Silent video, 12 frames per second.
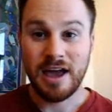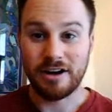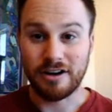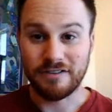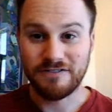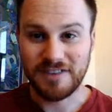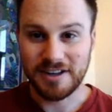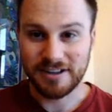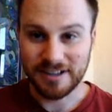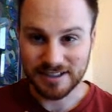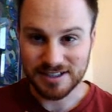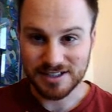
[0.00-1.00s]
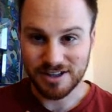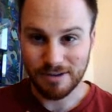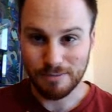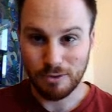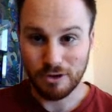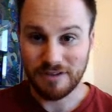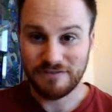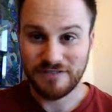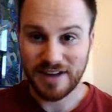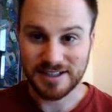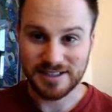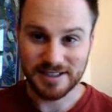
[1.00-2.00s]
and our feelings are more
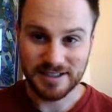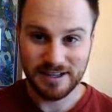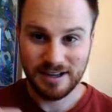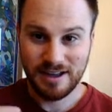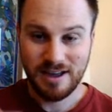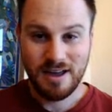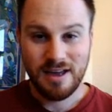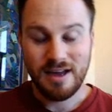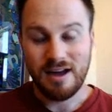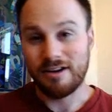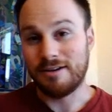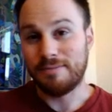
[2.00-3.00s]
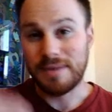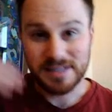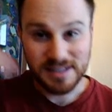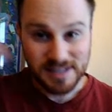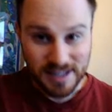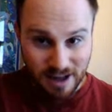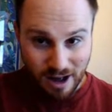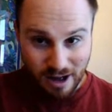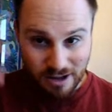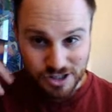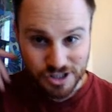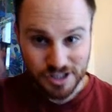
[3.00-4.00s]
affected. Our basic
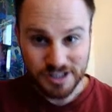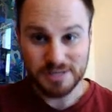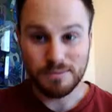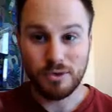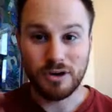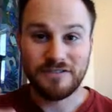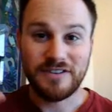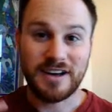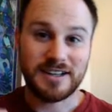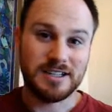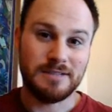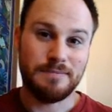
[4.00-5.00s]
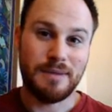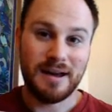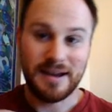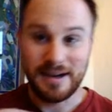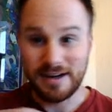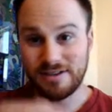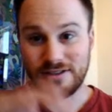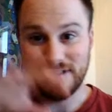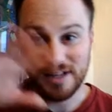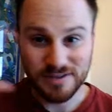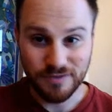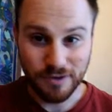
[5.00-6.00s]
psychology is more affected by
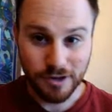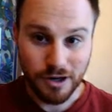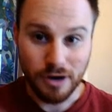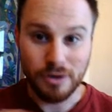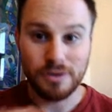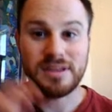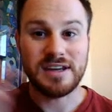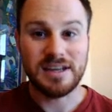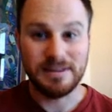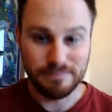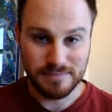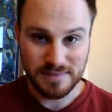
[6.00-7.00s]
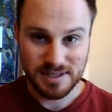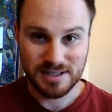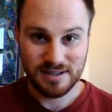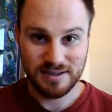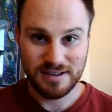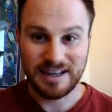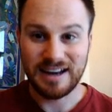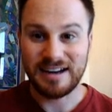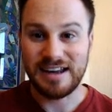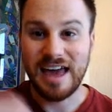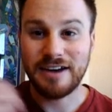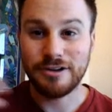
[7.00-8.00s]
these Virgo themes, the kind
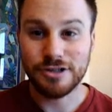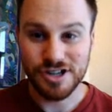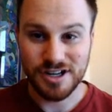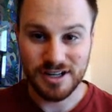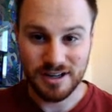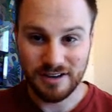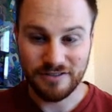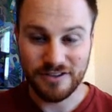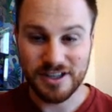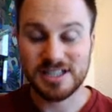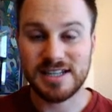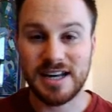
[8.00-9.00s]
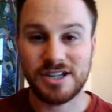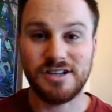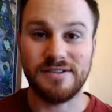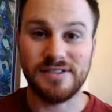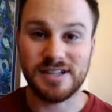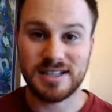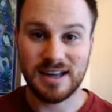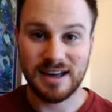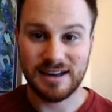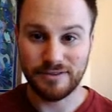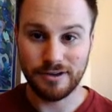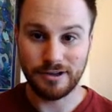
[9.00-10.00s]
of energy of this section of the
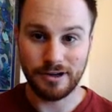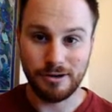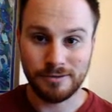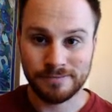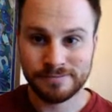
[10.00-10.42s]
sky, Virgo.